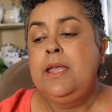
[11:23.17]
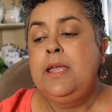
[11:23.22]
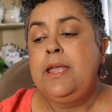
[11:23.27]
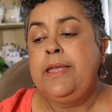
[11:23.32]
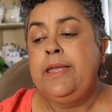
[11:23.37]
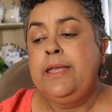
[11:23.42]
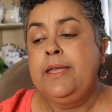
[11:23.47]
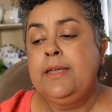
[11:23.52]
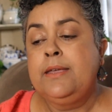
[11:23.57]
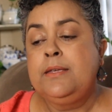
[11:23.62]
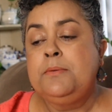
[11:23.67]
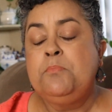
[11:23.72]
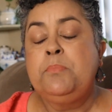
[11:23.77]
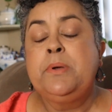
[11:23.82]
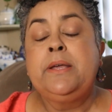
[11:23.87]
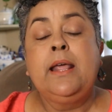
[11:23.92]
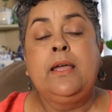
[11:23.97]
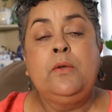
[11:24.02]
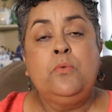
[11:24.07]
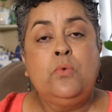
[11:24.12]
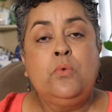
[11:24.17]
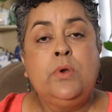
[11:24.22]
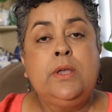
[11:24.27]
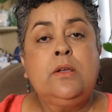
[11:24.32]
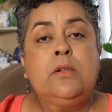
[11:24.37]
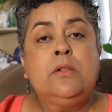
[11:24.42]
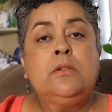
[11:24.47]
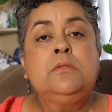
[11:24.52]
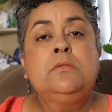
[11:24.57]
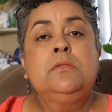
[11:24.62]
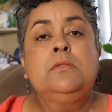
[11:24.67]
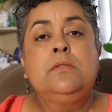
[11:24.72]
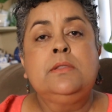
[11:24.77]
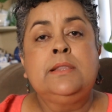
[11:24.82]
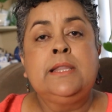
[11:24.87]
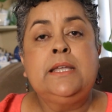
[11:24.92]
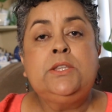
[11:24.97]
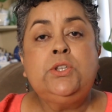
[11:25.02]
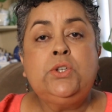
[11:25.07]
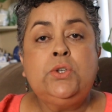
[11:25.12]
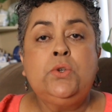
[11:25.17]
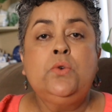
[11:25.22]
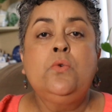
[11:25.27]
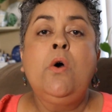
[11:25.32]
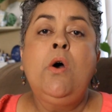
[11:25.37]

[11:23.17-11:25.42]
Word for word: and but I will let you